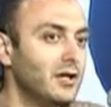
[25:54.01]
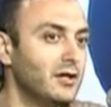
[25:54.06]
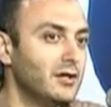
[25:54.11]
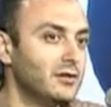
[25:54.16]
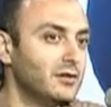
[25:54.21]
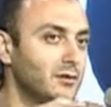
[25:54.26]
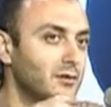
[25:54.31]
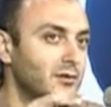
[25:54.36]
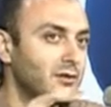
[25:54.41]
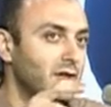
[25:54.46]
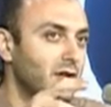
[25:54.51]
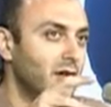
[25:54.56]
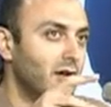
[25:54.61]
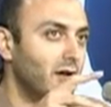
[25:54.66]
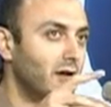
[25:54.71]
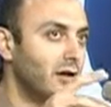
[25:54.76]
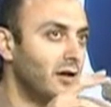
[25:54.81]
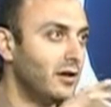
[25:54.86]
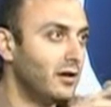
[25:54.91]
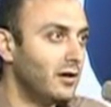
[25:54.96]
So there was
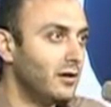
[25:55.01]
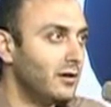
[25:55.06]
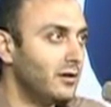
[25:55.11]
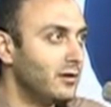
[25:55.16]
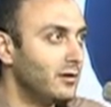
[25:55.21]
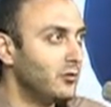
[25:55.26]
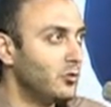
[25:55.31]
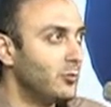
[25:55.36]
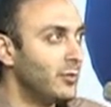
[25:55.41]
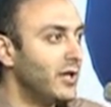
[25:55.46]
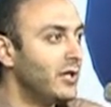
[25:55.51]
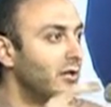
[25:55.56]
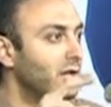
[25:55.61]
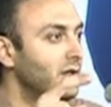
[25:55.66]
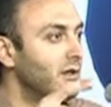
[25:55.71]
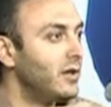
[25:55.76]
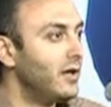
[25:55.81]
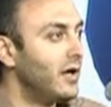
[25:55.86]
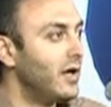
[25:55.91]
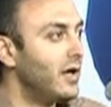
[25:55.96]
a
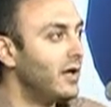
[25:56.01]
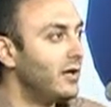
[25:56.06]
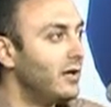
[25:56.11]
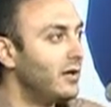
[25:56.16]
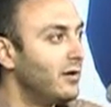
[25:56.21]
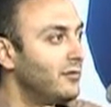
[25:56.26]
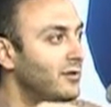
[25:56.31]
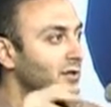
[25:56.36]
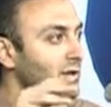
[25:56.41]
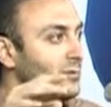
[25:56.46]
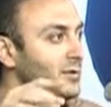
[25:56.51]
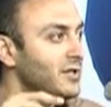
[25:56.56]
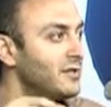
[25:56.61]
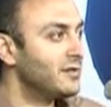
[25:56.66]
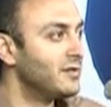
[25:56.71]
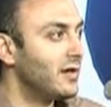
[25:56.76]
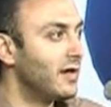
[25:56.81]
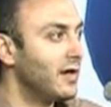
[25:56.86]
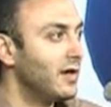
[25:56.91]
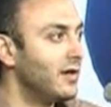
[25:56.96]
Romanian guy, a Vietnamese
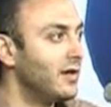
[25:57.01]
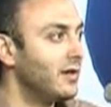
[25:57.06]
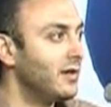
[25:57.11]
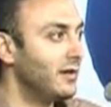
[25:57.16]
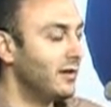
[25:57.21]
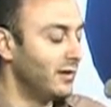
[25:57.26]
guy,